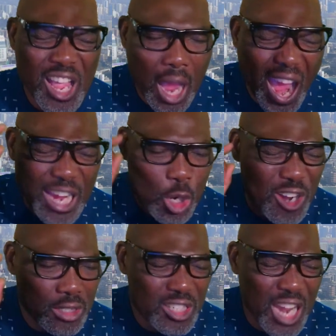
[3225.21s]
I
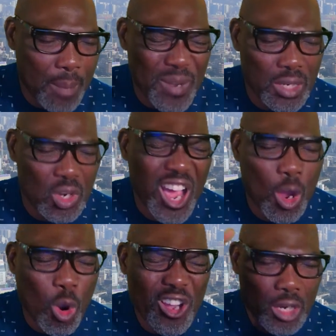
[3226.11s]
condemn it
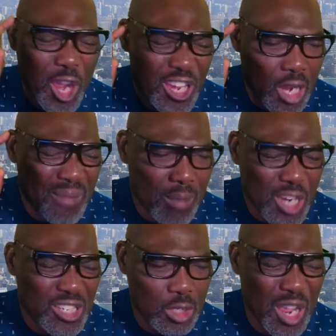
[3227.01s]
now in the
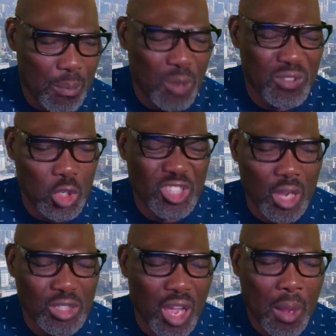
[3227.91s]
mighty name of
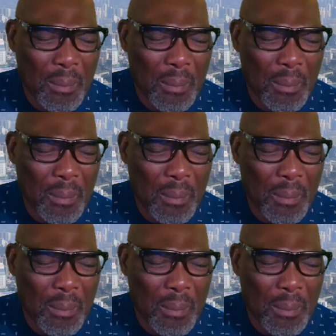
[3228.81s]
Jesus.